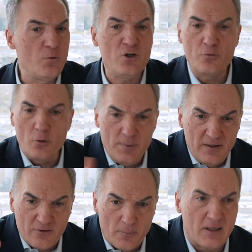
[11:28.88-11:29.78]
which would
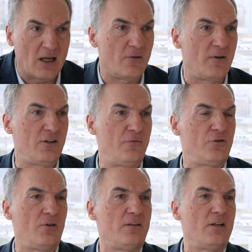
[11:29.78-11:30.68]
be some kind of
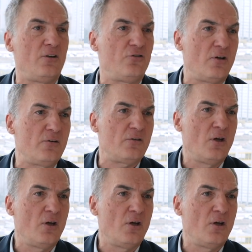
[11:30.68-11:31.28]
artificial intelligence,